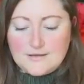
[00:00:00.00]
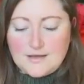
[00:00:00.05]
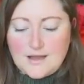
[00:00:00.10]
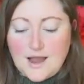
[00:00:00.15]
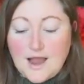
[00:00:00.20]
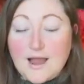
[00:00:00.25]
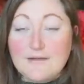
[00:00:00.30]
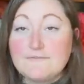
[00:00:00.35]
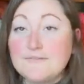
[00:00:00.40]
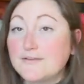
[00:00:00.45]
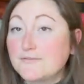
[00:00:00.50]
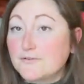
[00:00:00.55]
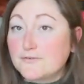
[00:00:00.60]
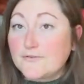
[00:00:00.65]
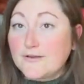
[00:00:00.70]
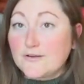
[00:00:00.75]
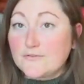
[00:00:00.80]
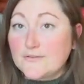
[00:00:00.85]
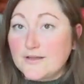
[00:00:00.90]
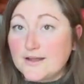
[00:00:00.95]
I've never
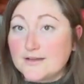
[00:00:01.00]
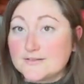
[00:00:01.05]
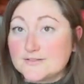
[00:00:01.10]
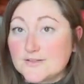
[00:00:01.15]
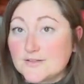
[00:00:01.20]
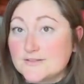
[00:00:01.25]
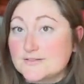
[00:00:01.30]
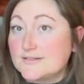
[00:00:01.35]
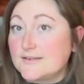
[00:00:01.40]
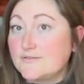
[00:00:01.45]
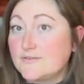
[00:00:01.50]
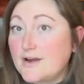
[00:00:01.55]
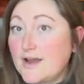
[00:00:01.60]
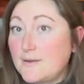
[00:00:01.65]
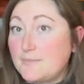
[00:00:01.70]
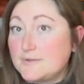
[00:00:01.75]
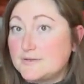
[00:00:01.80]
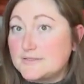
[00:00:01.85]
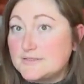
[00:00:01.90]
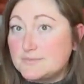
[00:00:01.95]
found that, so it's never
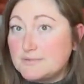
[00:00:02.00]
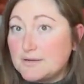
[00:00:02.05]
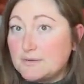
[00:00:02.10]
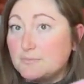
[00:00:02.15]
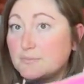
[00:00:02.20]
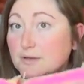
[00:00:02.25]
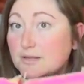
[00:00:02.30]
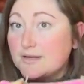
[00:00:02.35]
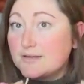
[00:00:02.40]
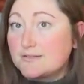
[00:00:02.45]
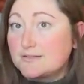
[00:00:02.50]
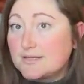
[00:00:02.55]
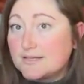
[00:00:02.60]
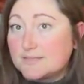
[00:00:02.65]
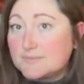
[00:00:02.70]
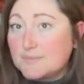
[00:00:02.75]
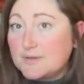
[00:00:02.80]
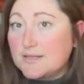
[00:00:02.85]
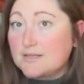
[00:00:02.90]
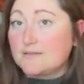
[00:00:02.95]
happened to me. But it
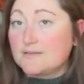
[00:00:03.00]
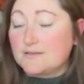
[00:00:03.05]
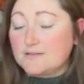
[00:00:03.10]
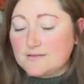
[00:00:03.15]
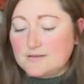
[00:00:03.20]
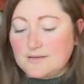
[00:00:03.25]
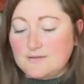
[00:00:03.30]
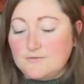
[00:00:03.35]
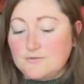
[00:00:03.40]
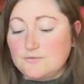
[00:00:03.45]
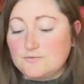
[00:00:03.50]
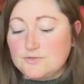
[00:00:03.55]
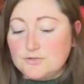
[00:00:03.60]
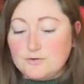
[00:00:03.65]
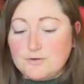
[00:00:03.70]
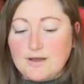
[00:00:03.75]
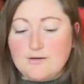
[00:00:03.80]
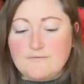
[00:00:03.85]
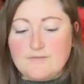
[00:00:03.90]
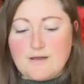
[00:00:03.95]
does mean that if you do
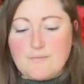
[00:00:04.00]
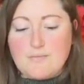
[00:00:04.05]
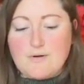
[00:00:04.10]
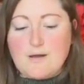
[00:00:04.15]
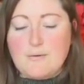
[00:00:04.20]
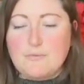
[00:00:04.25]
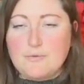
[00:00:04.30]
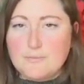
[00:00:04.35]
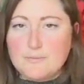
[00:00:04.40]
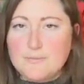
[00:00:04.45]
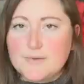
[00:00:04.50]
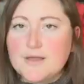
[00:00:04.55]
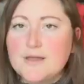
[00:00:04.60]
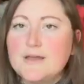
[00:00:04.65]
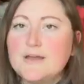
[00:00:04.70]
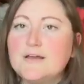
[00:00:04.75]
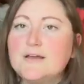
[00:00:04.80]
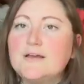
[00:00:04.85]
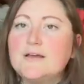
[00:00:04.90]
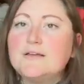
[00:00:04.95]
have that problem,
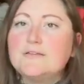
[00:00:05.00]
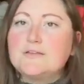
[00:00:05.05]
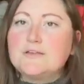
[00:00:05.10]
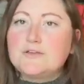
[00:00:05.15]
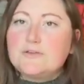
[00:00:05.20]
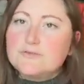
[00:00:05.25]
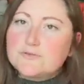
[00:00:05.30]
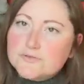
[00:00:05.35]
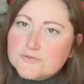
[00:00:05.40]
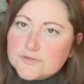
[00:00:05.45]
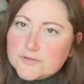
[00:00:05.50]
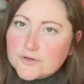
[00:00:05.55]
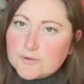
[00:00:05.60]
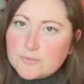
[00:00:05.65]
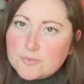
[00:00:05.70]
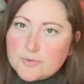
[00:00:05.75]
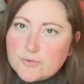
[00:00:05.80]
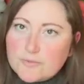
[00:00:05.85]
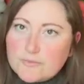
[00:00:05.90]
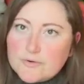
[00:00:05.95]
that usually your
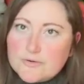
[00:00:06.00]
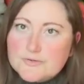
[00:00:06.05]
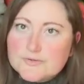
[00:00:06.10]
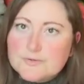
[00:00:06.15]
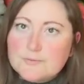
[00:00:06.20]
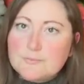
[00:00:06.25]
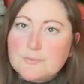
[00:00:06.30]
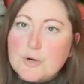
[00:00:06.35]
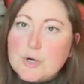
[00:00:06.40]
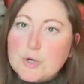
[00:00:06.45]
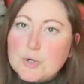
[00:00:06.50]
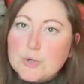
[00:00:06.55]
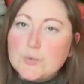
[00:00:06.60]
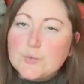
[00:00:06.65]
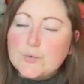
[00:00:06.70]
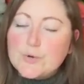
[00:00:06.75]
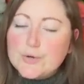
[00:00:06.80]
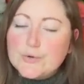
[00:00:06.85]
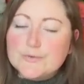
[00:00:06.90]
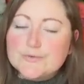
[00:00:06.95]
purl
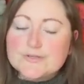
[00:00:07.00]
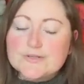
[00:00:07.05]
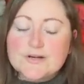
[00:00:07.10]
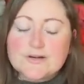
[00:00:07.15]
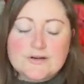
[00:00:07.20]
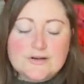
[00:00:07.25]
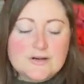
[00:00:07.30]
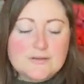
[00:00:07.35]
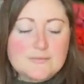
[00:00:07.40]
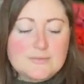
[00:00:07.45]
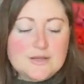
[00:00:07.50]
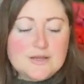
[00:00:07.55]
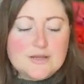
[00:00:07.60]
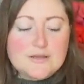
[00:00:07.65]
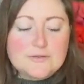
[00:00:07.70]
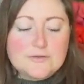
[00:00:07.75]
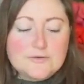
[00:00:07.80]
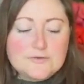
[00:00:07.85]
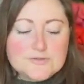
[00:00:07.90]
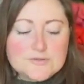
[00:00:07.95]
rows are going to be
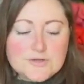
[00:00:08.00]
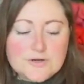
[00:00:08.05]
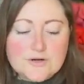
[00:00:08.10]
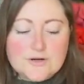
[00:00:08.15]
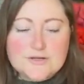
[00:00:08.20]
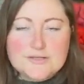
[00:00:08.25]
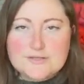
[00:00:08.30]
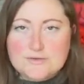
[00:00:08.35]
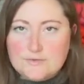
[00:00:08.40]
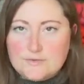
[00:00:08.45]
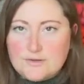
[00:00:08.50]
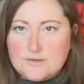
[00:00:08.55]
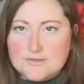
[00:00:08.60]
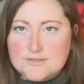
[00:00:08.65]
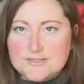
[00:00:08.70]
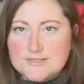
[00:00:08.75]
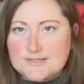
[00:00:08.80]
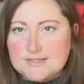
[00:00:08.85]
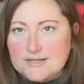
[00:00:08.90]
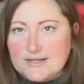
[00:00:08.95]
looser, and so they'll
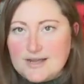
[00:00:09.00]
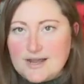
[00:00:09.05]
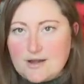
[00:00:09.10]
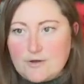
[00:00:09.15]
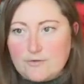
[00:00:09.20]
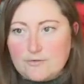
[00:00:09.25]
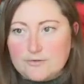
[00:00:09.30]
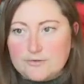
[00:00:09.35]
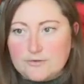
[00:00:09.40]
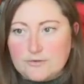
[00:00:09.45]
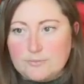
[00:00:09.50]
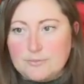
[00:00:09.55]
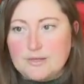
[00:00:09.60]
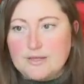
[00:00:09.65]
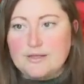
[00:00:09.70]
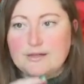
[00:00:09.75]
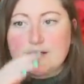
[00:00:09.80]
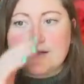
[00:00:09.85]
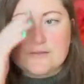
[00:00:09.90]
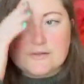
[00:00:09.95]
stick out a little
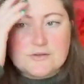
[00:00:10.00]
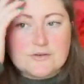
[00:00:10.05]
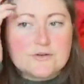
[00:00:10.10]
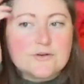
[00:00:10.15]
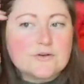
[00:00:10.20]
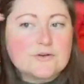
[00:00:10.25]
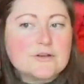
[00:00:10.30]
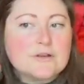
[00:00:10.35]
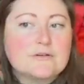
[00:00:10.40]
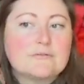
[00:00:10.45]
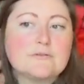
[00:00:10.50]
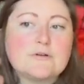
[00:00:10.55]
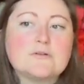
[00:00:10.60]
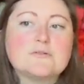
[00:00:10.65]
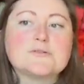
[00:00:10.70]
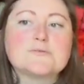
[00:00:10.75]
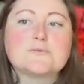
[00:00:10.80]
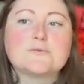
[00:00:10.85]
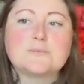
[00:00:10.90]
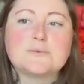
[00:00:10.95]
bit, and then your knit
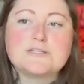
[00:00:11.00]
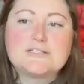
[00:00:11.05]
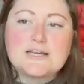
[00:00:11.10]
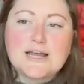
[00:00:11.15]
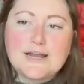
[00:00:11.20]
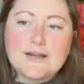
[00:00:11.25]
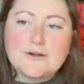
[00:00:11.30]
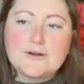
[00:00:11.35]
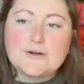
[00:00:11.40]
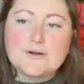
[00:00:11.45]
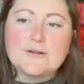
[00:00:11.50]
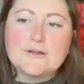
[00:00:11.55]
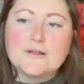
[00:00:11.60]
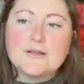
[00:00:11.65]
rows will be tighter.